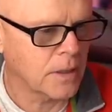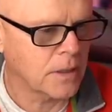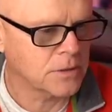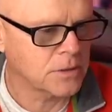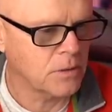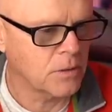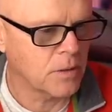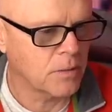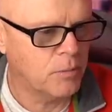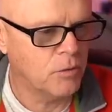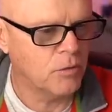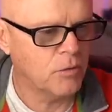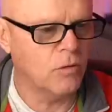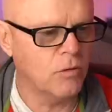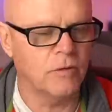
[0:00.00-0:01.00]
so I can
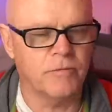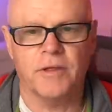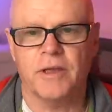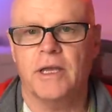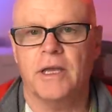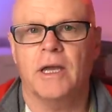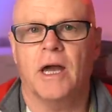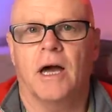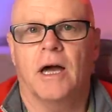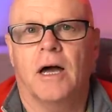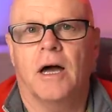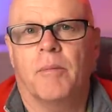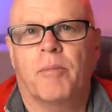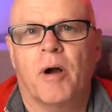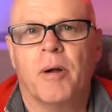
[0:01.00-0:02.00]
put all of the
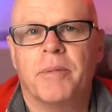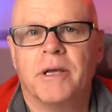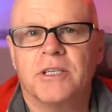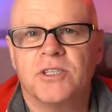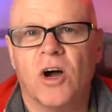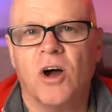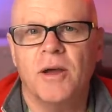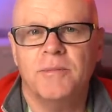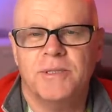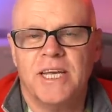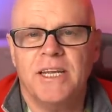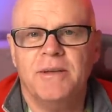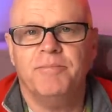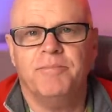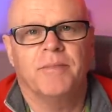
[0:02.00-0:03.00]
appropriate times
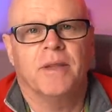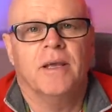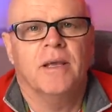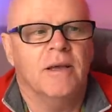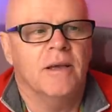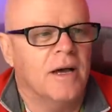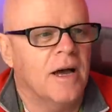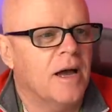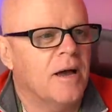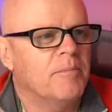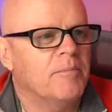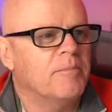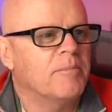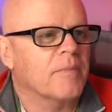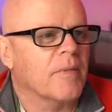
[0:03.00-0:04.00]
in.
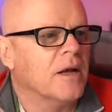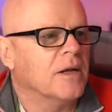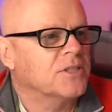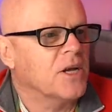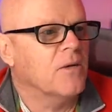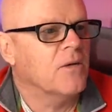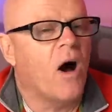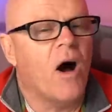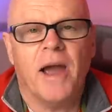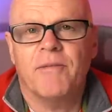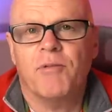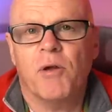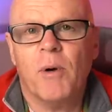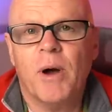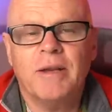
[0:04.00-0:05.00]
So, hi
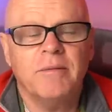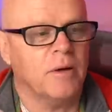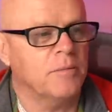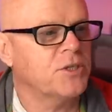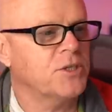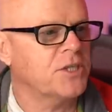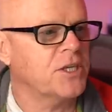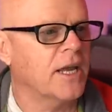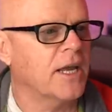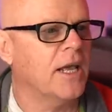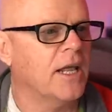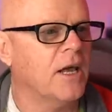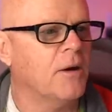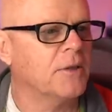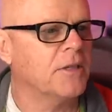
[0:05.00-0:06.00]
everyone. I'm just saying
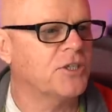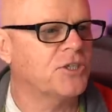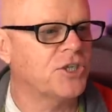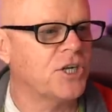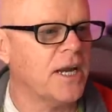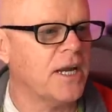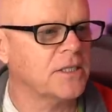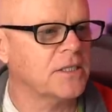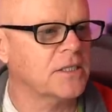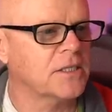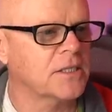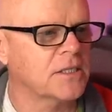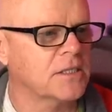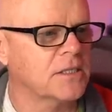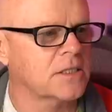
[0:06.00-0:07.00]
hello in the chat.
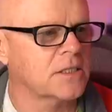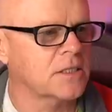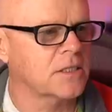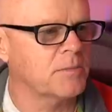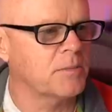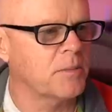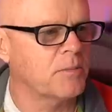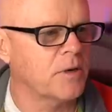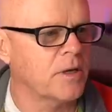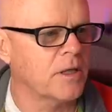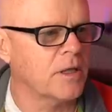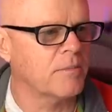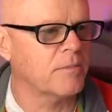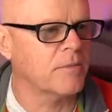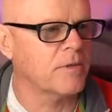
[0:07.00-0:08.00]
Let me bring
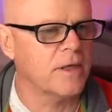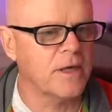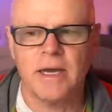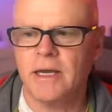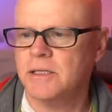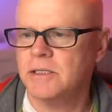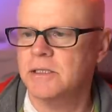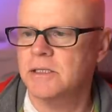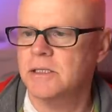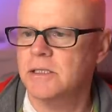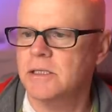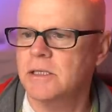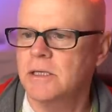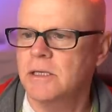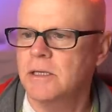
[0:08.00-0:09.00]
up that.